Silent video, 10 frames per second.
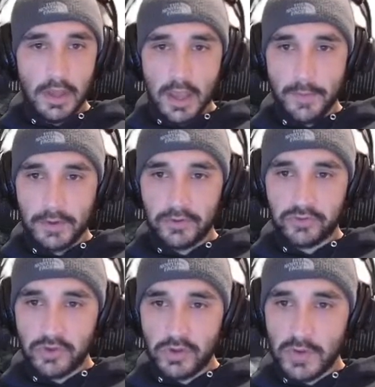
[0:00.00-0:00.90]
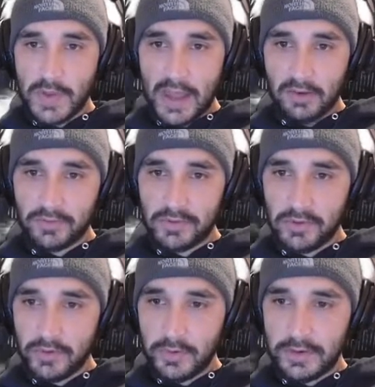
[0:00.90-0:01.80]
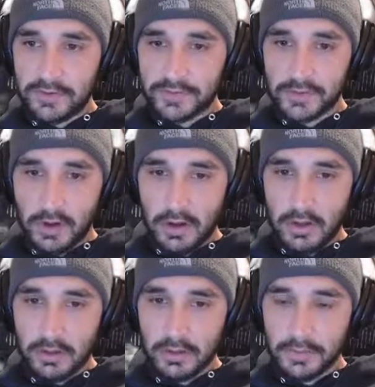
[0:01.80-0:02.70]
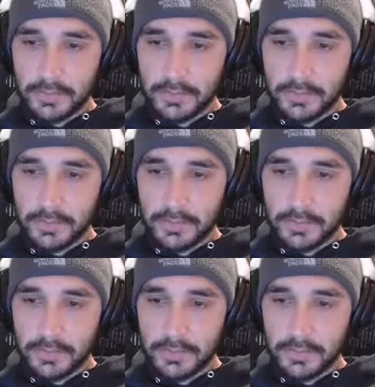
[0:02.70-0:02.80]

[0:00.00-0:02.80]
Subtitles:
I'm going to show you how to install